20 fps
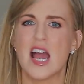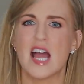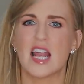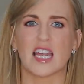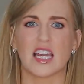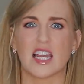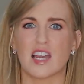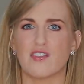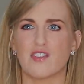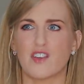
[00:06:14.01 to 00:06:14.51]

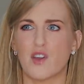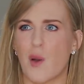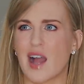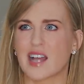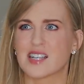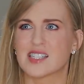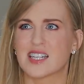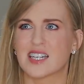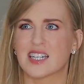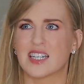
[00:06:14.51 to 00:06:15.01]
Like, if you
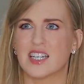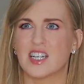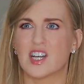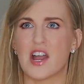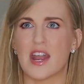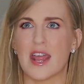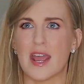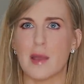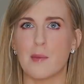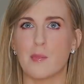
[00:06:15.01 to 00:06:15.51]
accidentally
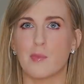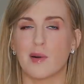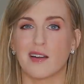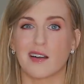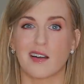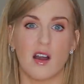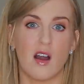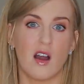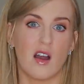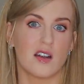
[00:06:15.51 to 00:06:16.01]
got hit by
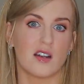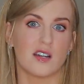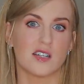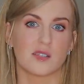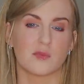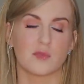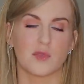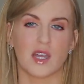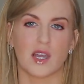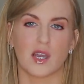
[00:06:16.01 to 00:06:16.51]
a car or
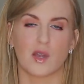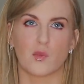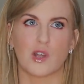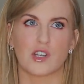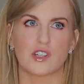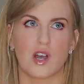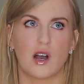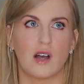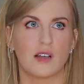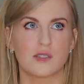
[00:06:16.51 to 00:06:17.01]
something and
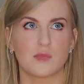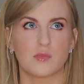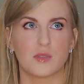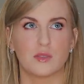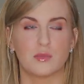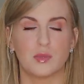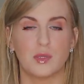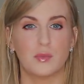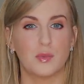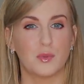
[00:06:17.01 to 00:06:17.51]
went to
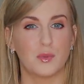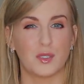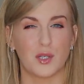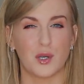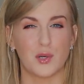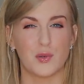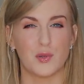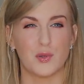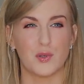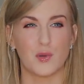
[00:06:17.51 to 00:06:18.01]
hospital, people would
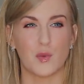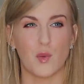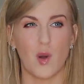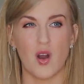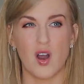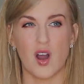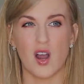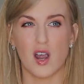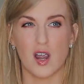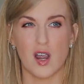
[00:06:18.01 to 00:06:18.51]
know who you
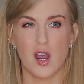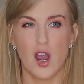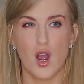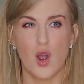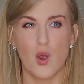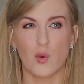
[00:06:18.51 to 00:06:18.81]
are.